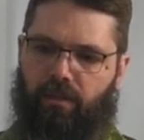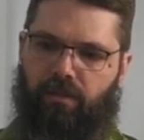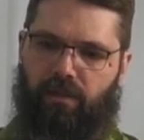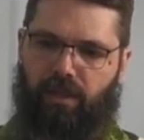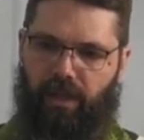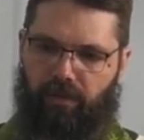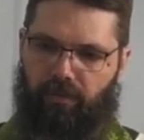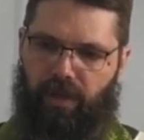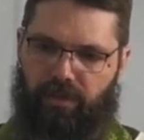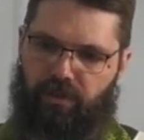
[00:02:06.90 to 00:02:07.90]
to live
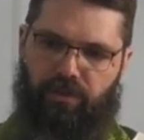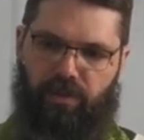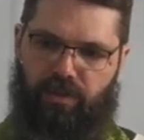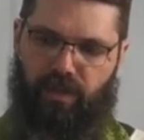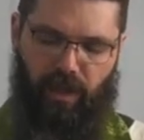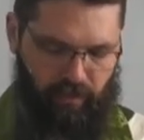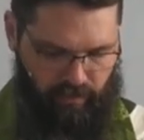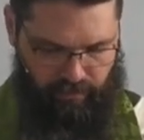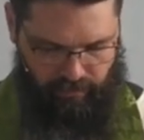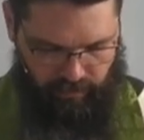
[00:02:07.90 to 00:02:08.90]
as Christians
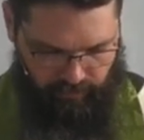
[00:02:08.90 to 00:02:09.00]
in their